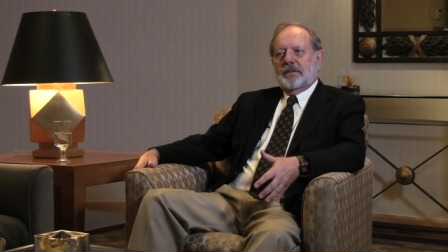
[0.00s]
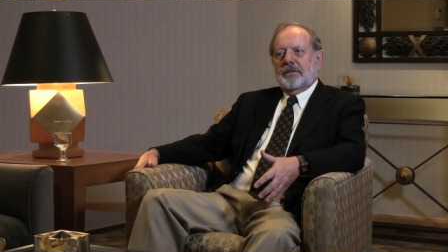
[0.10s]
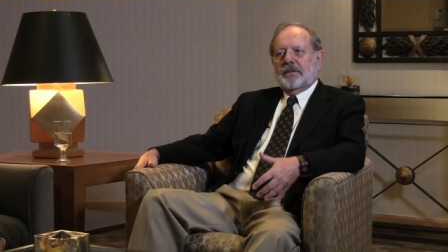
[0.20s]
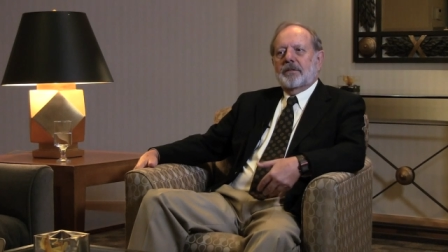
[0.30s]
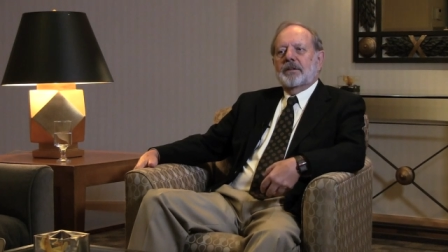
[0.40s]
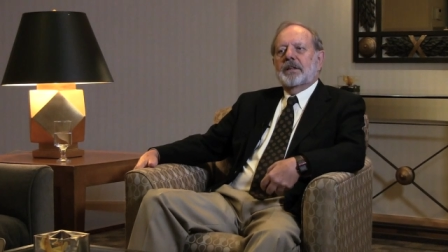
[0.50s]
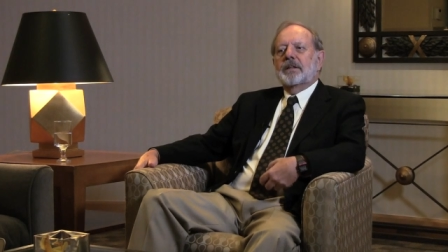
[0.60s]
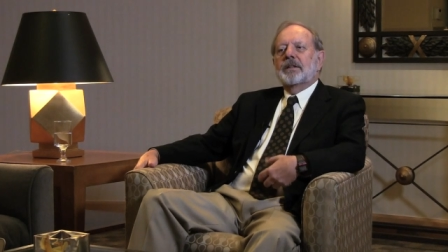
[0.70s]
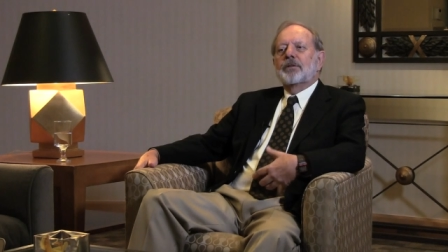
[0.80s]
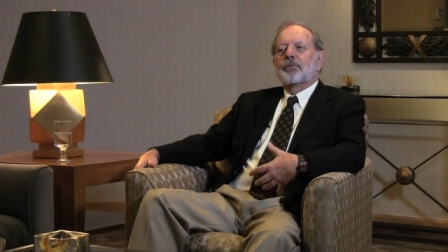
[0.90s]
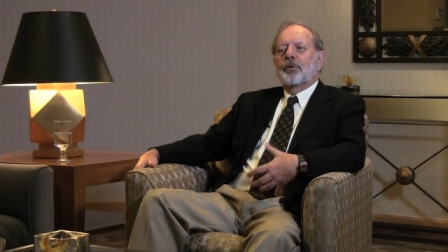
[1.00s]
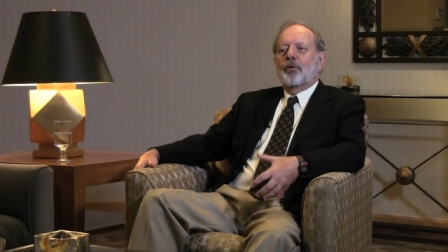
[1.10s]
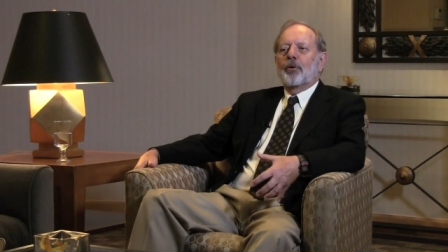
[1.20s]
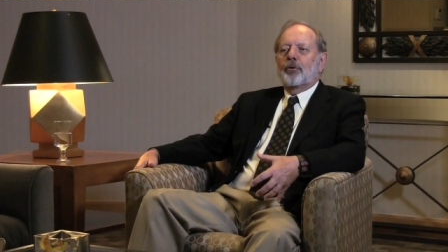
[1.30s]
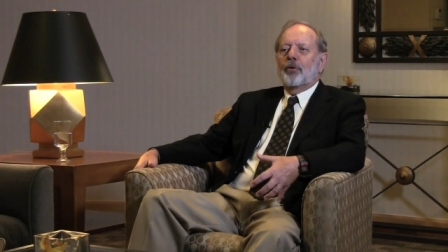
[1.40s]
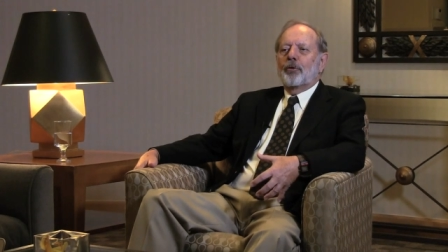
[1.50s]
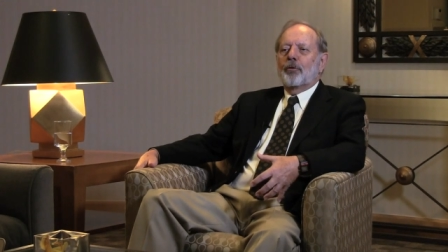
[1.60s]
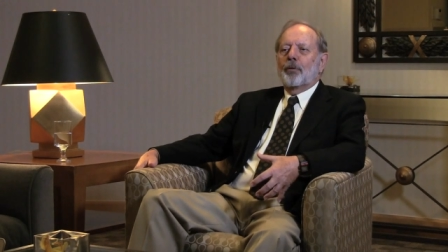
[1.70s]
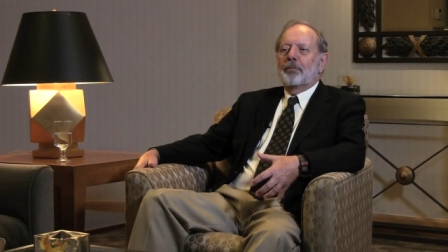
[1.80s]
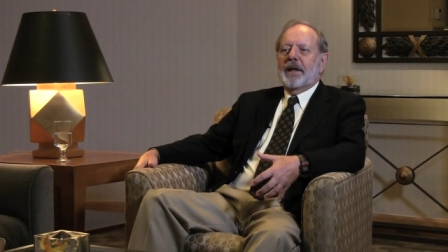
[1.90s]
So the researchers
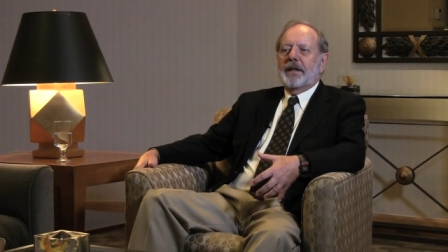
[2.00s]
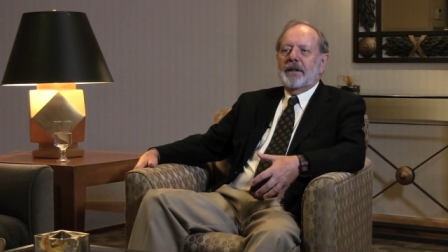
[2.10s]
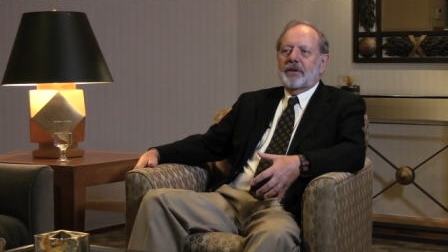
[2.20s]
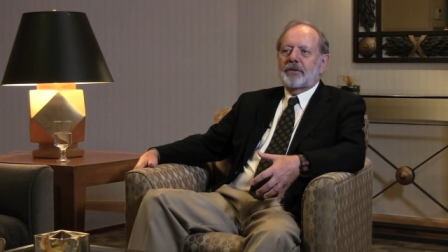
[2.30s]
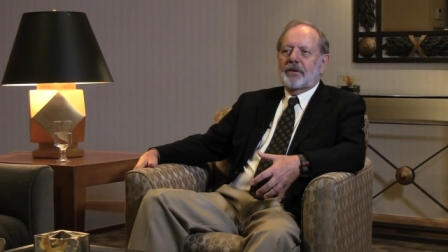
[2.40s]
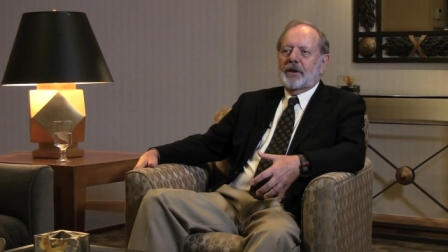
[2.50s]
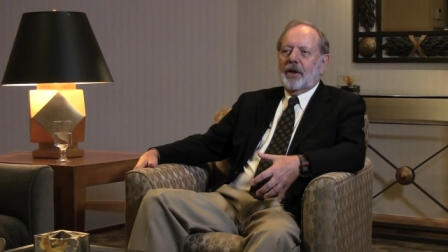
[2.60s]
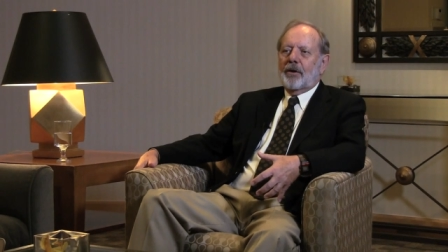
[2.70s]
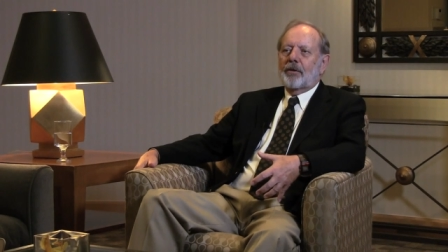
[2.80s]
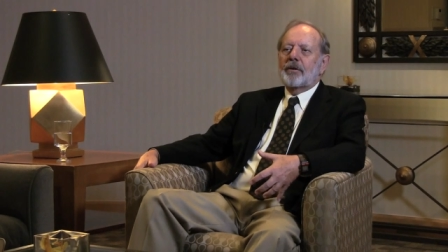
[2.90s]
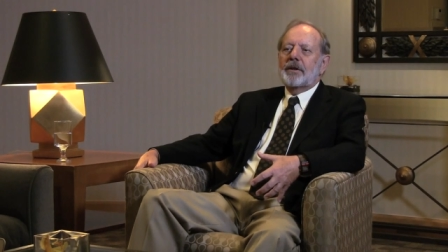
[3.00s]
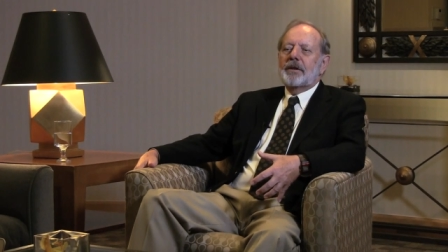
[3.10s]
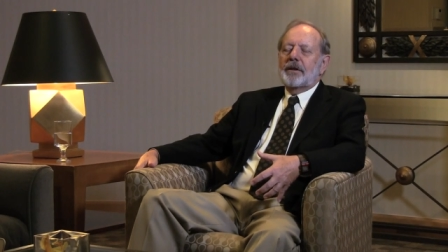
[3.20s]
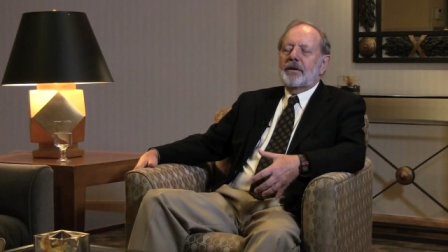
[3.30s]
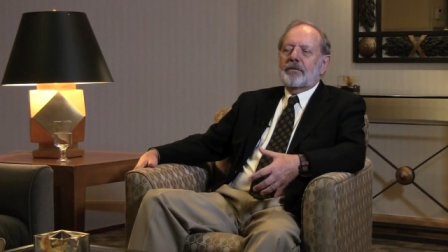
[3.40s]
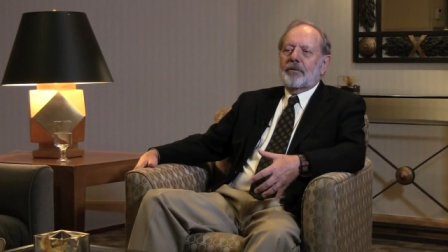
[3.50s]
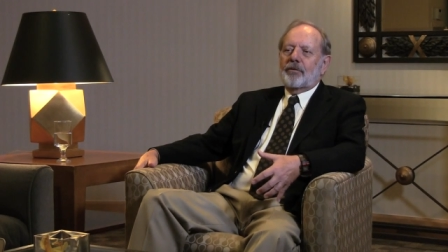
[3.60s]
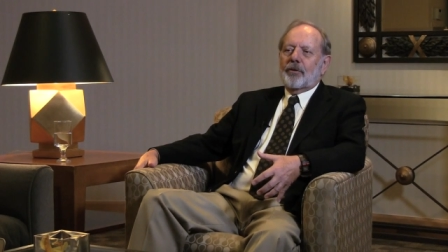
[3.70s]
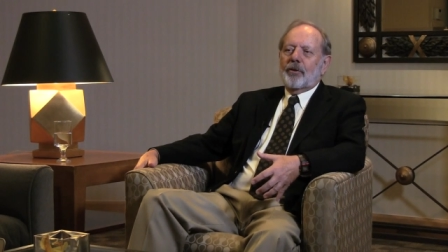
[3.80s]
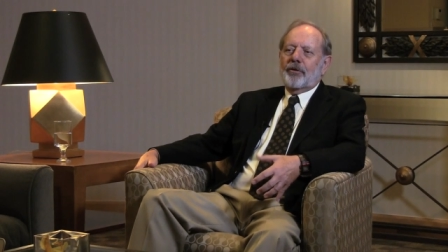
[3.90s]
from many years ago
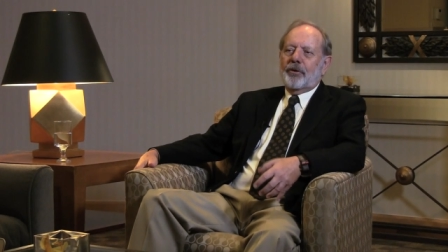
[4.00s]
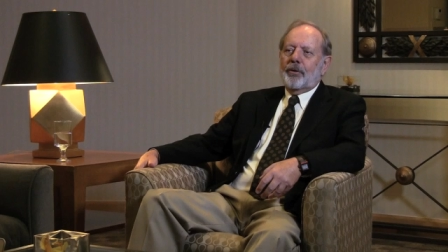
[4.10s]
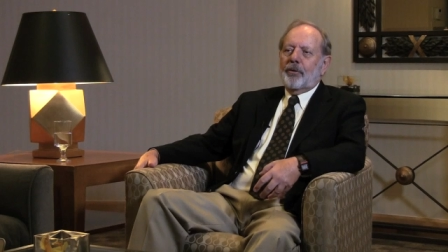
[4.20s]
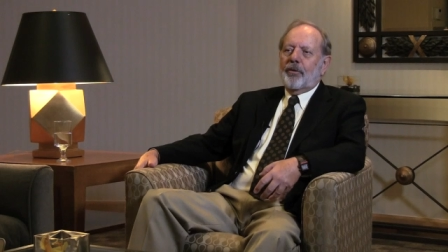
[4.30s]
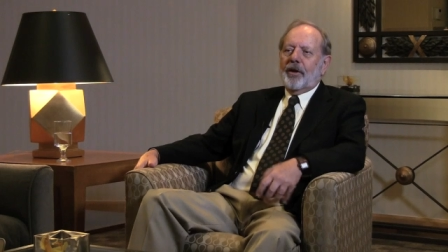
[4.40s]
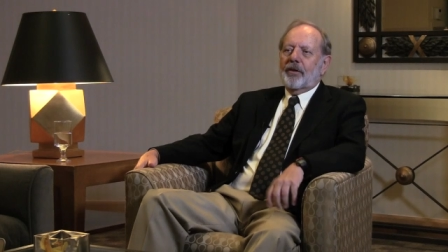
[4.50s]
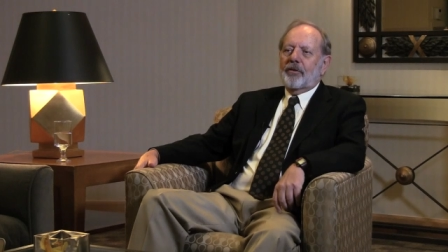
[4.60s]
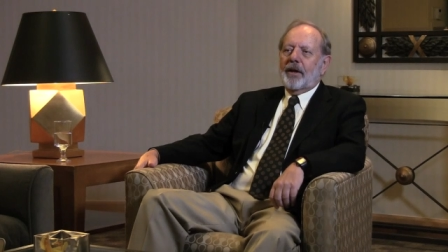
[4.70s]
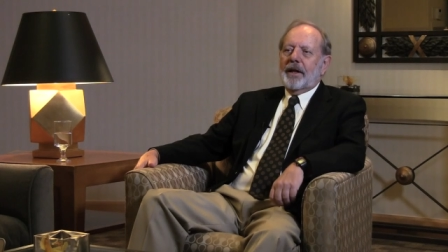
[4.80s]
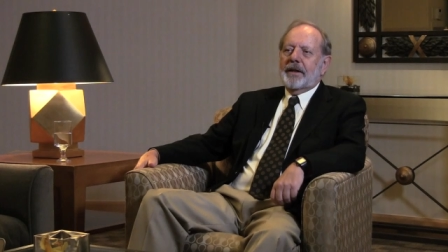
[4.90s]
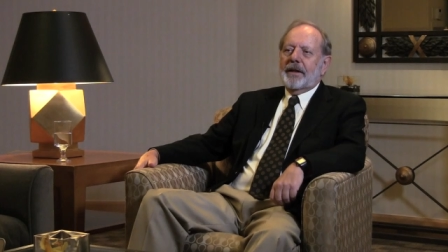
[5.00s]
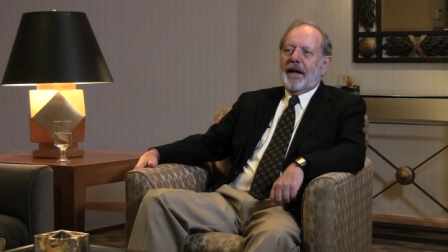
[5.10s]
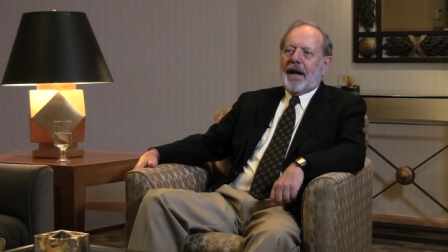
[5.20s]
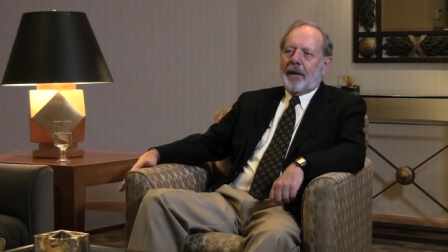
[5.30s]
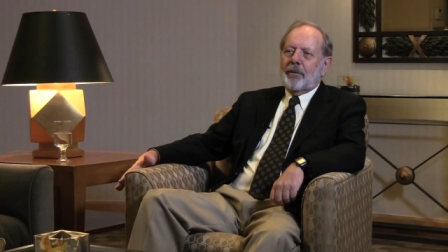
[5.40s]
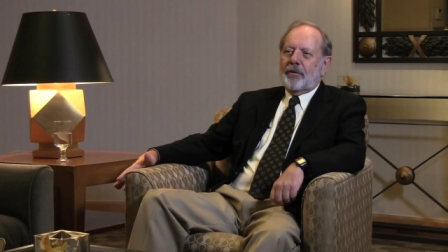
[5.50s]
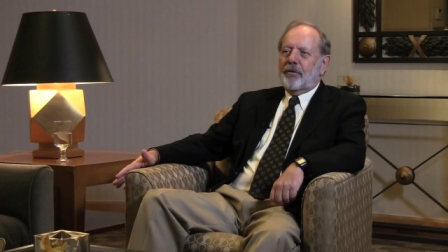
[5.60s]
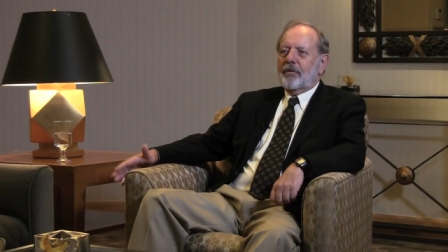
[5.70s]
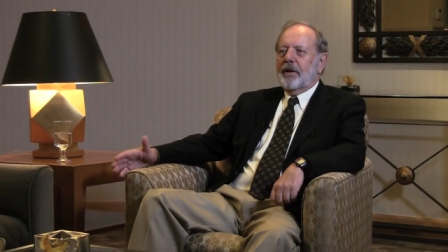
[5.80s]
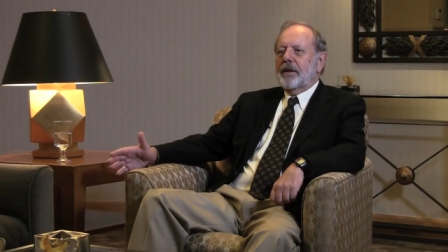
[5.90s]
referred to things like habit
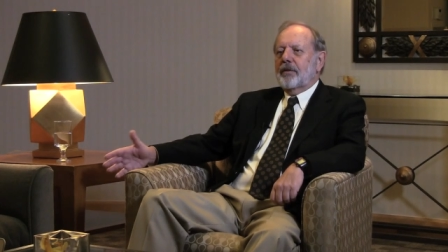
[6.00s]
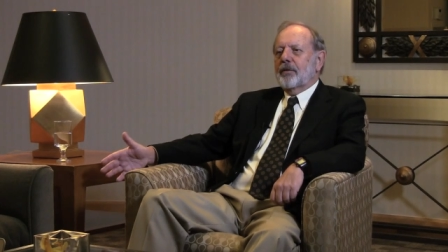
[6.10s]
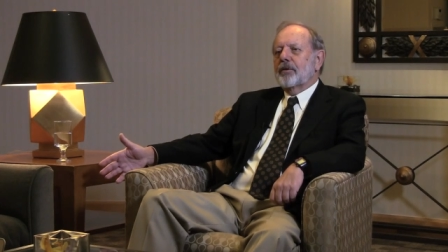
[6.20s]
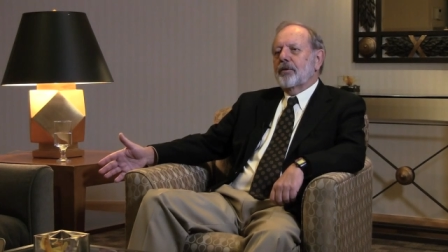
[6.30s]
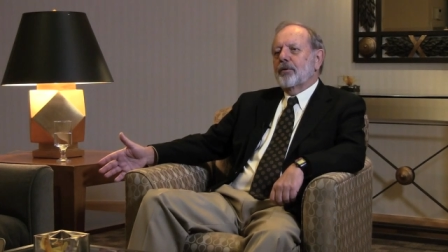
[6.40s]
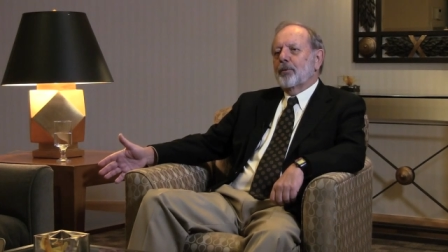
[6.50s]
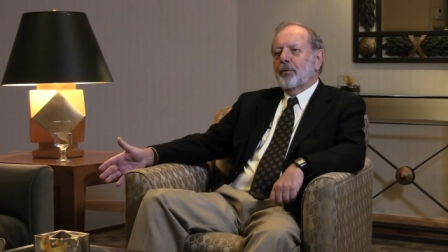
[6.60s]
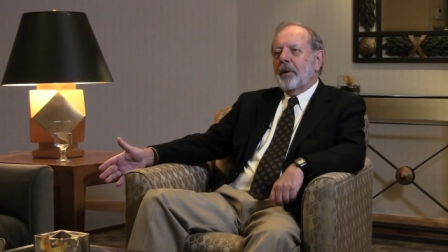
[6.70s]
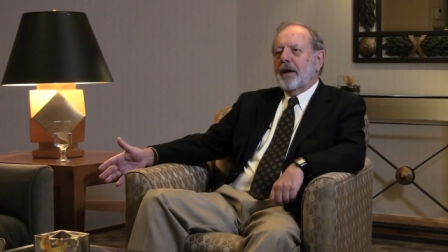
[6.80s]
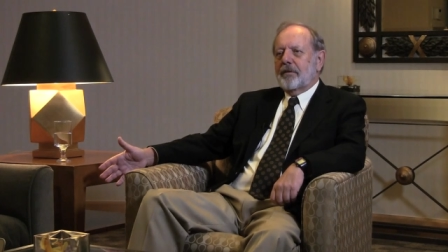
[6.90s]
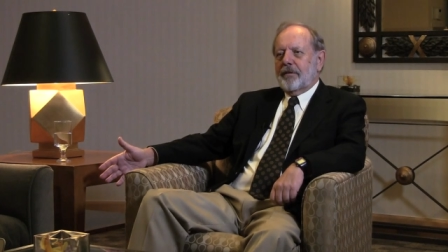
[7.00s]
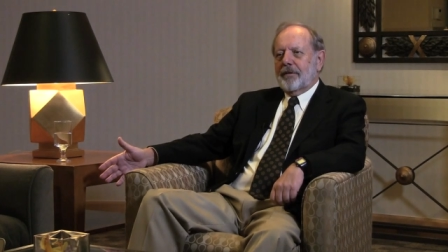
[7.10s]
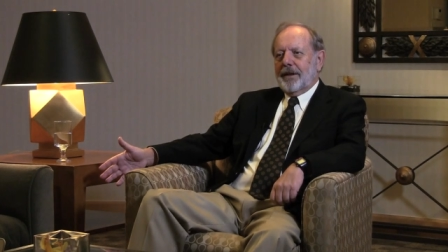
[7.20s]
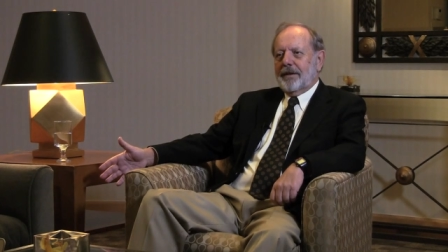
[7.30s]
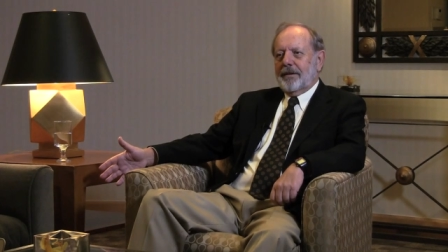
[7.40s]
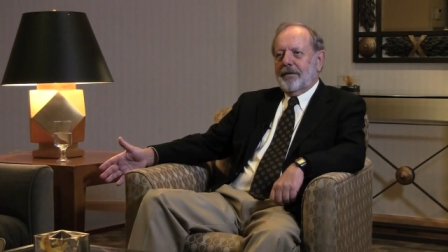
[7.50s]
strength versus response strength,